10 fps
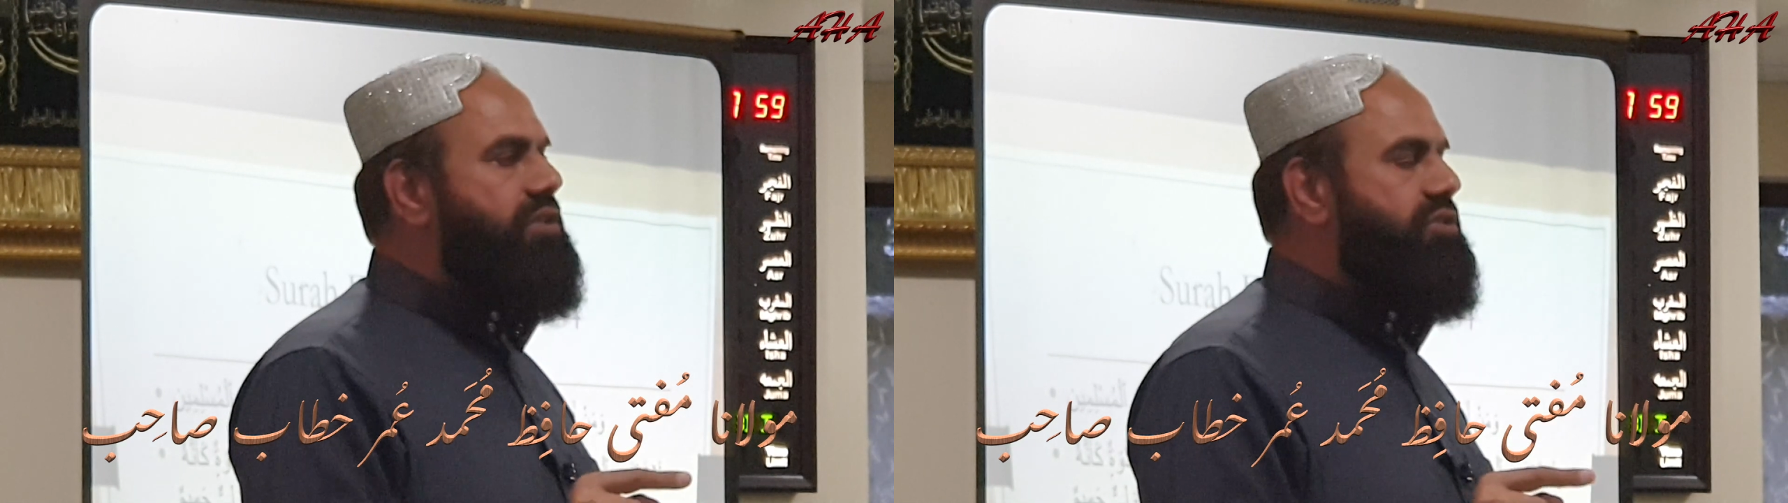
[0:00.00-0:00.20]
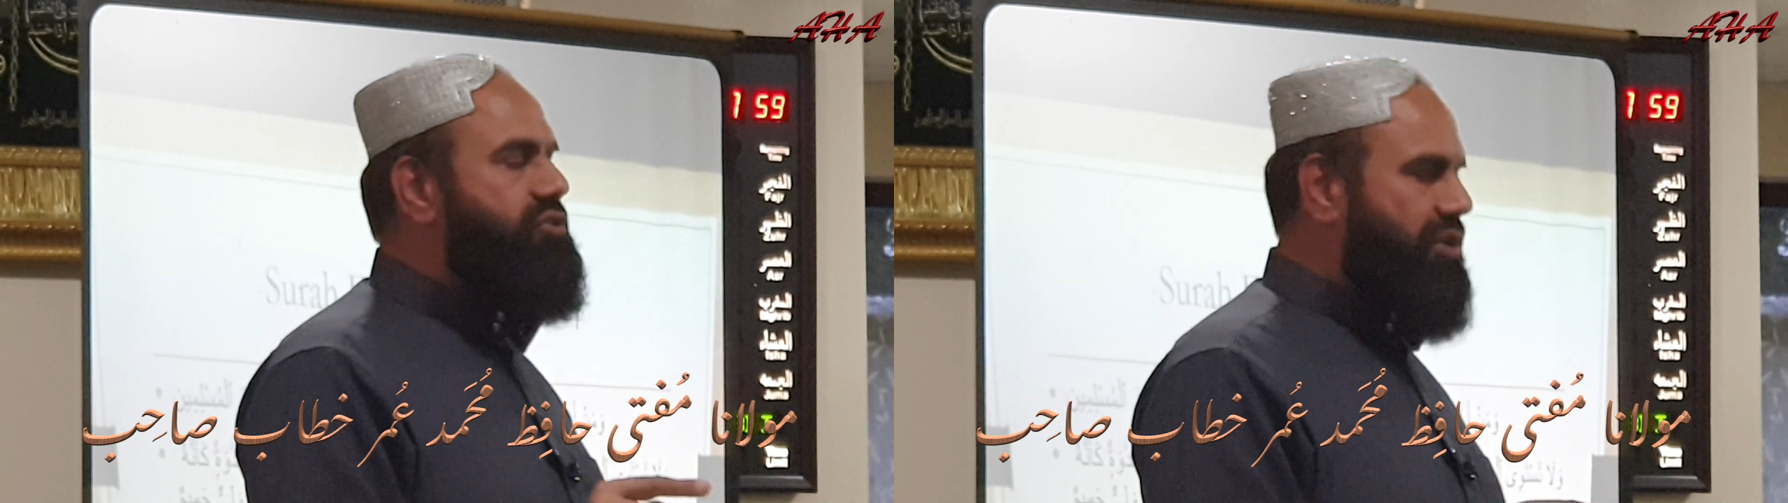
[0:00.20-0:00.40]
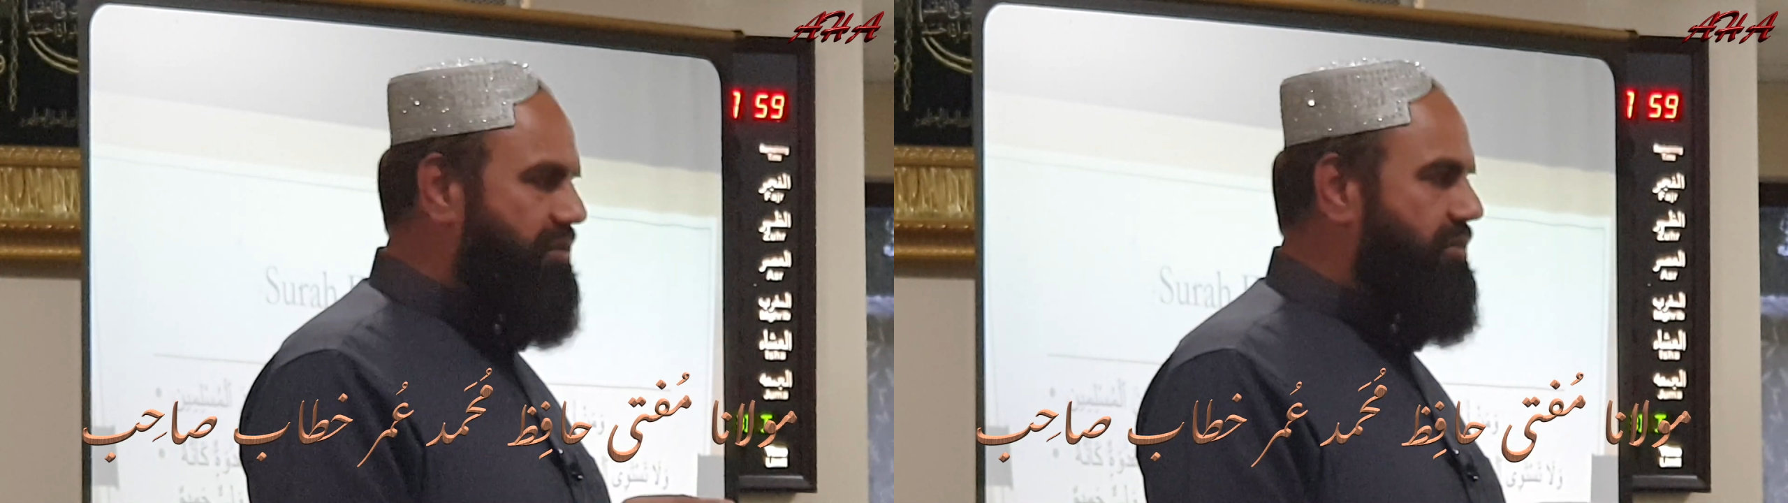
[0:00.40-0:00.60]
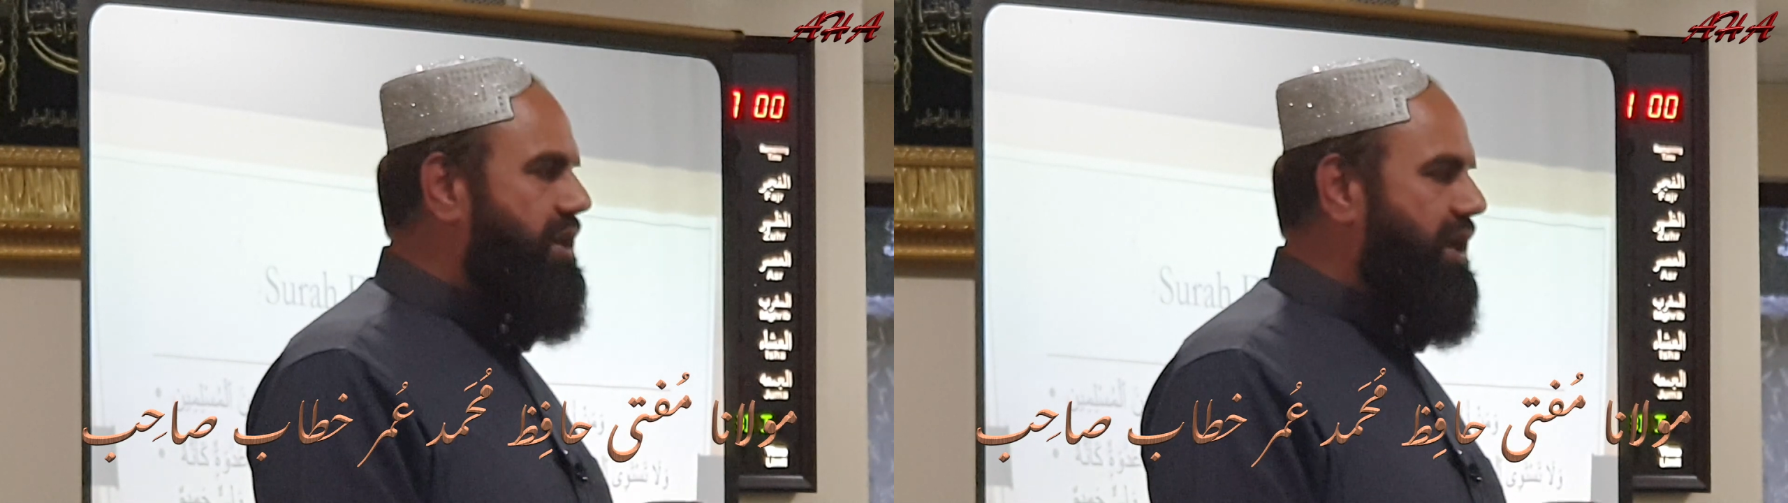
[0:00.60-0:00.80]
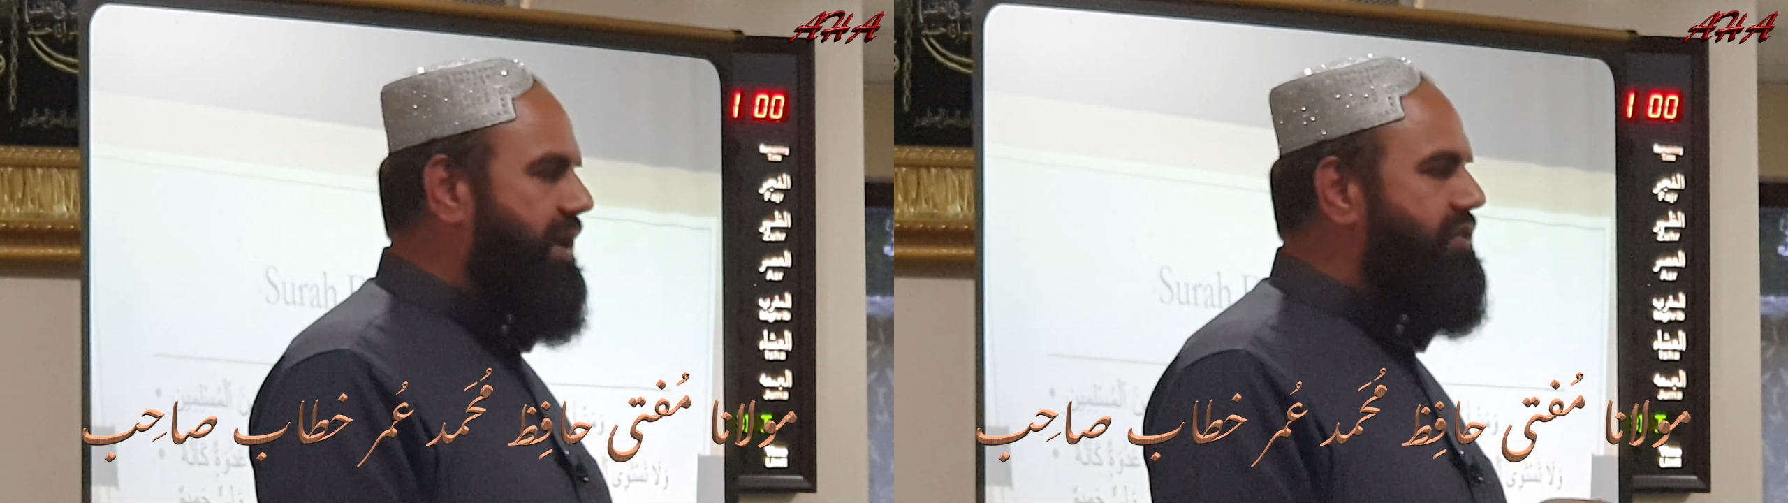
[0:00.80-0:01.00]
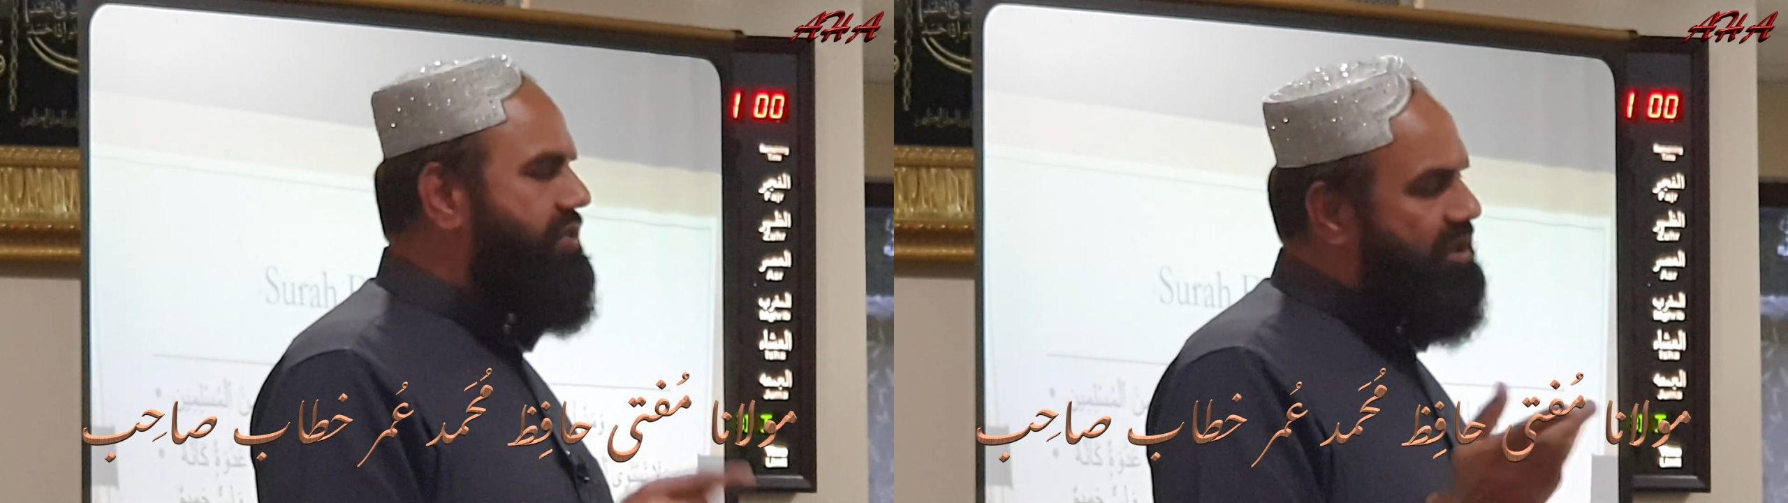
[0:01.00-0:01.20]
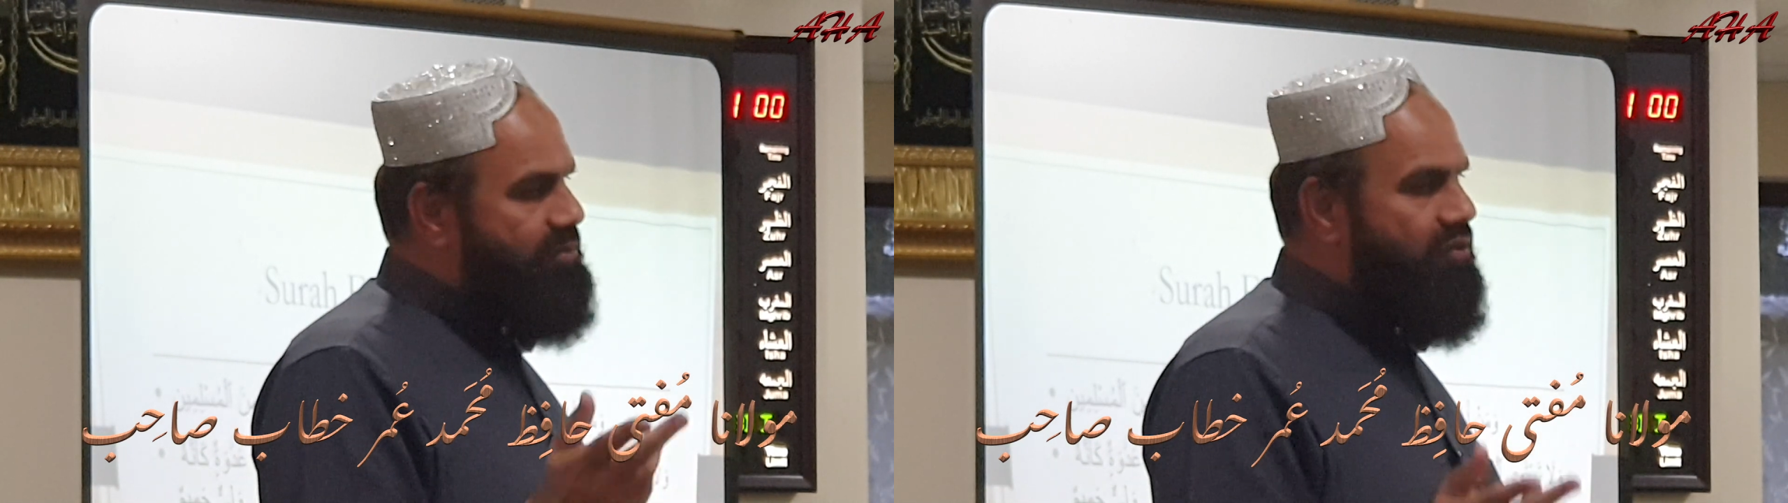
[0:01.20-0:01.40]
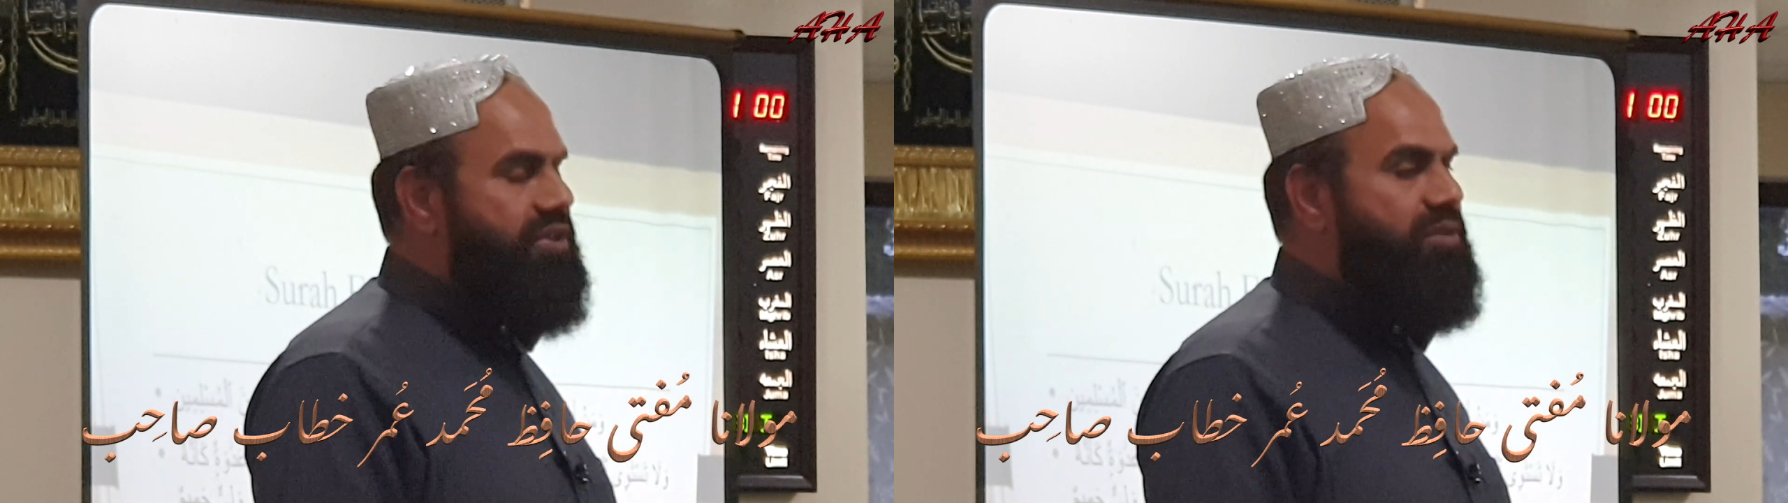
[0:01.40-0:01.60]
Sulaiman alayhi salam,
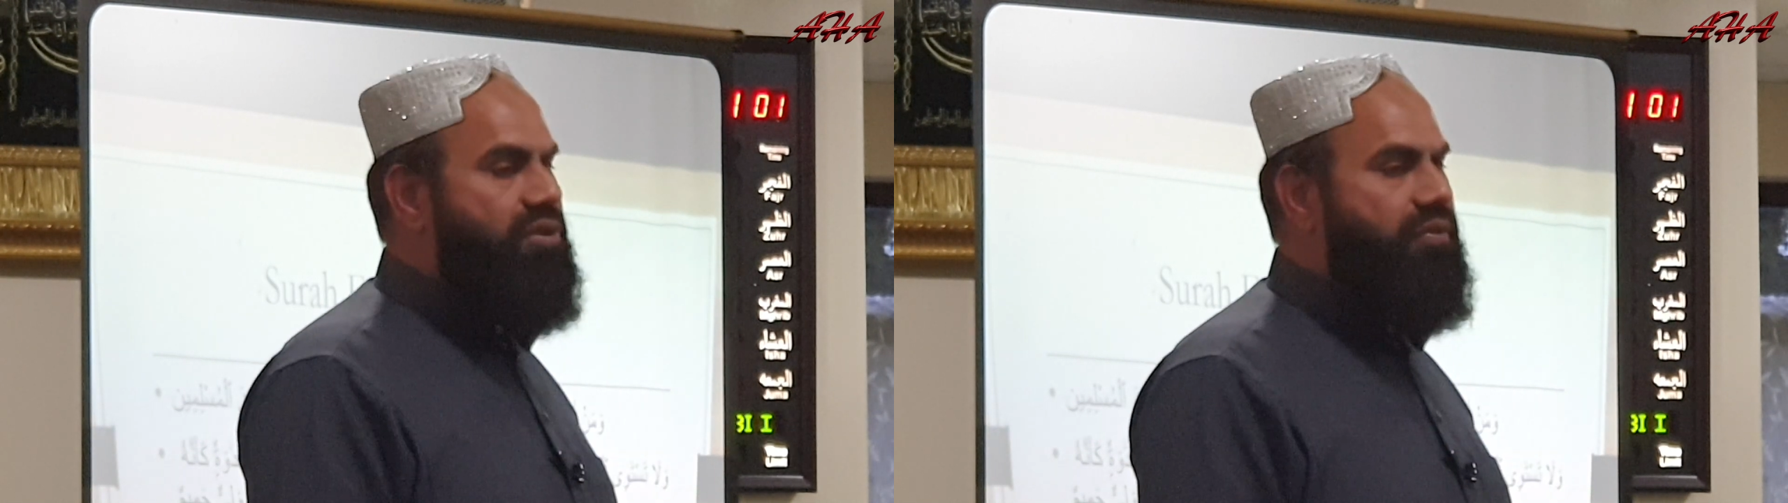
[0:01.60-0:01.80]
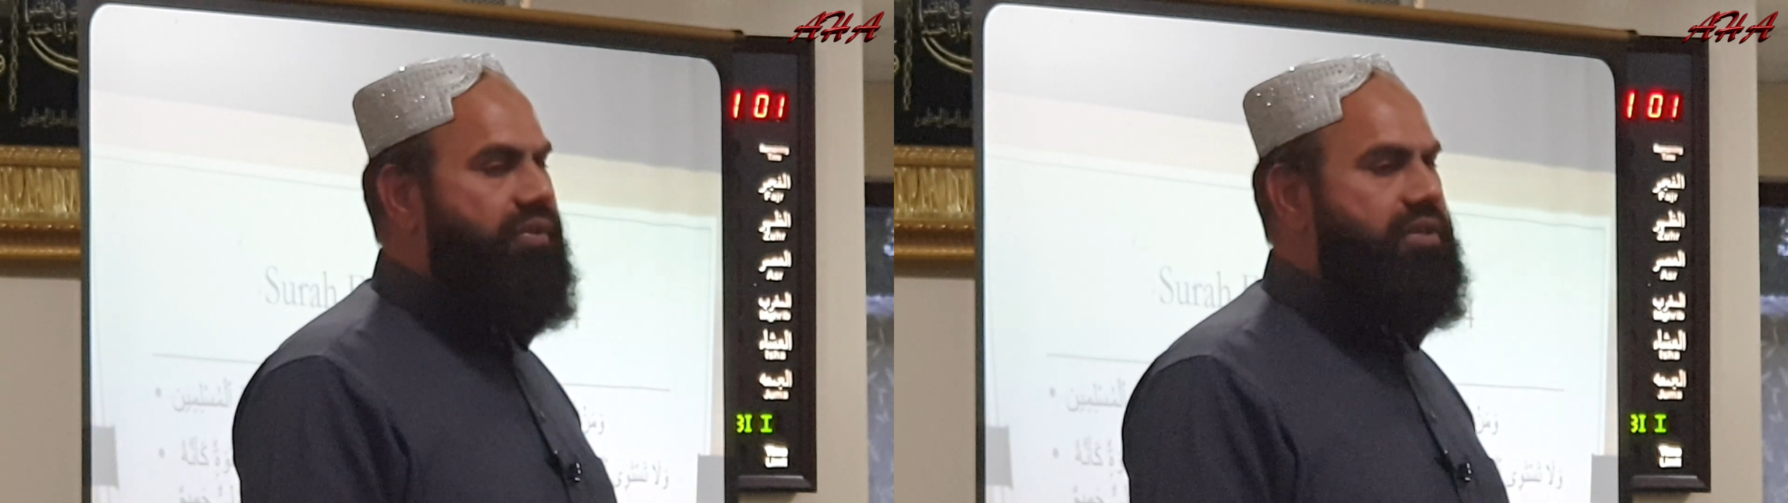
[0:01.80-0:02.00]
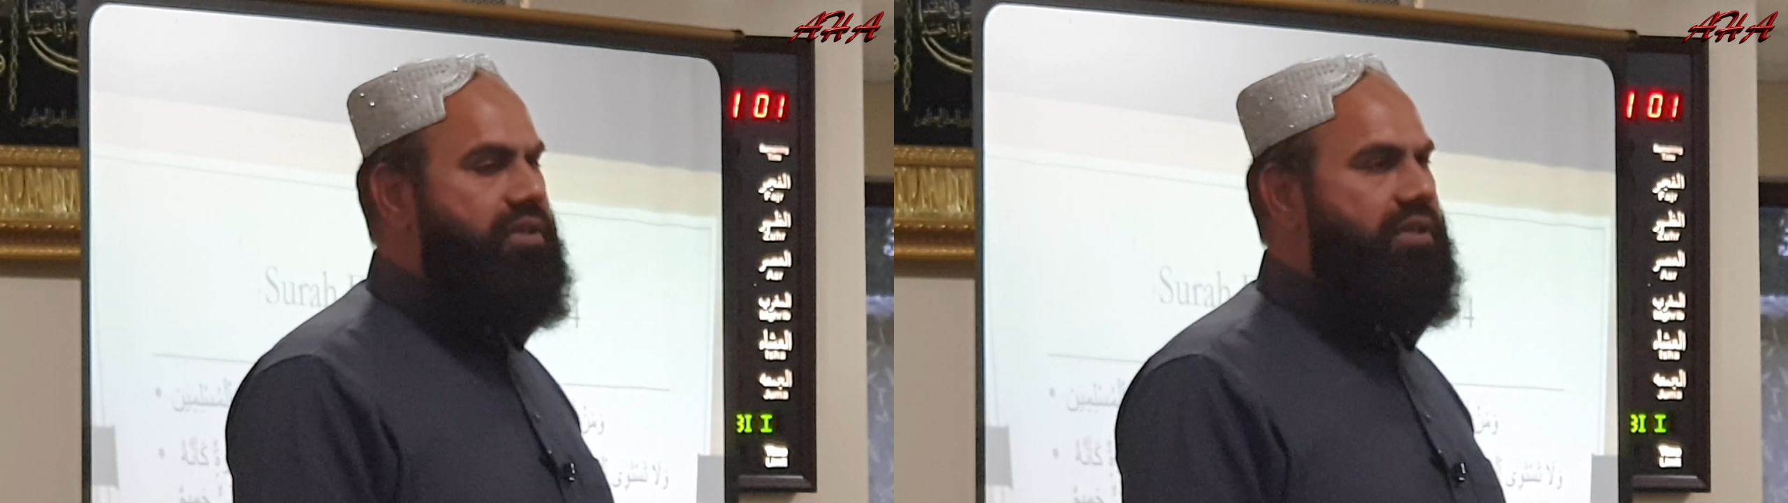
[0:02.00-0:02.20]
obviously prophet,